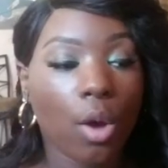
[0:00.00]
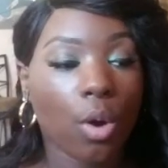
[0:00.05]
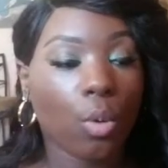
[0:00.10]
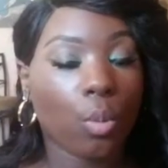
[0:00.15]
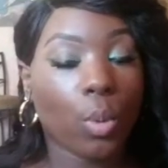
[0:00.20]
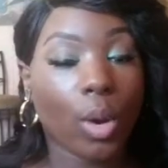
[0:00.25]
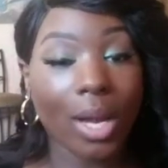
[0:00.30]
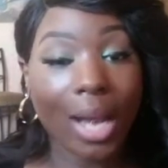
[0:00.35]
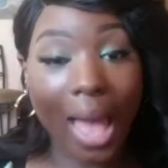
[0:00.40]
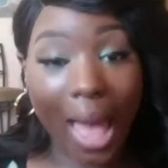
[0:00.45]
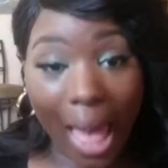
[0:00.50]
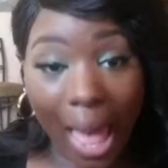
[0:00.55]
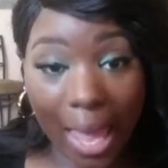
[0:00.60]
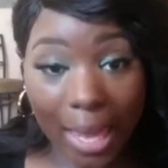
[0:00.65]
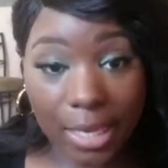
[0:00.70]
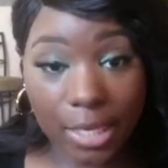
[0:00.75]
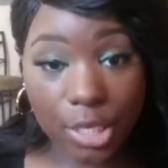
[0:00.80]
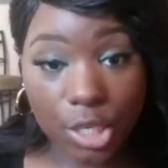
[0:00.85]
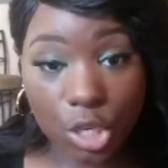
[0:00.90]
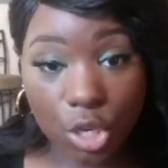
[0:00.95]
what
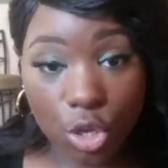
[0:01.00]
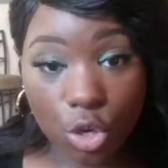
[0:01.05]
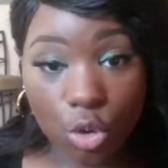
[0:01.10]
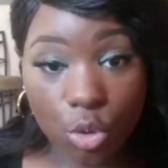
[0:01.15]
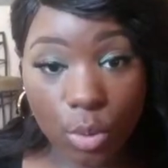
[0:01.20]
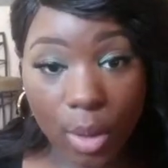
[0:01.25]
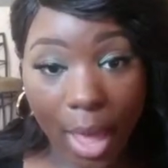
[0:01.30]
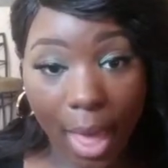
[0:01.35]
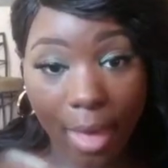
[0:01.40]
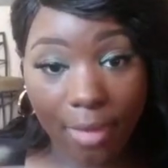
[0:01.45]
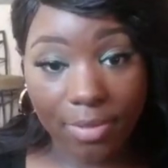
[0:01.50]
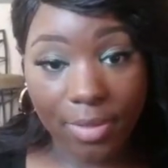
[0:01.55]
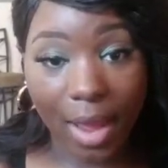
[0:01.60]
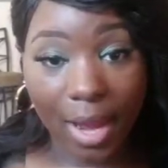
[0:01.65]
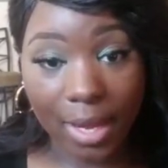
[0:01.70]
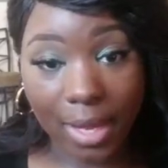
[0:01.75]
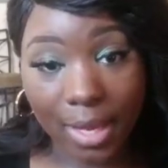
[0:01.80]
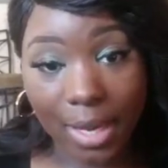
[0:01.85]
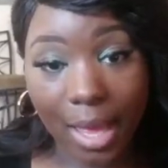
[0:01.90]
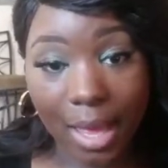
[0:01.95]
I do after
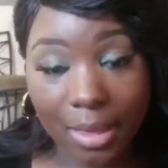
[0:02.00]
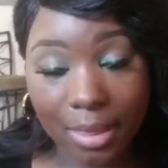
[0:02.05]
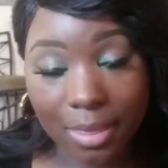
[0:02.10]
I get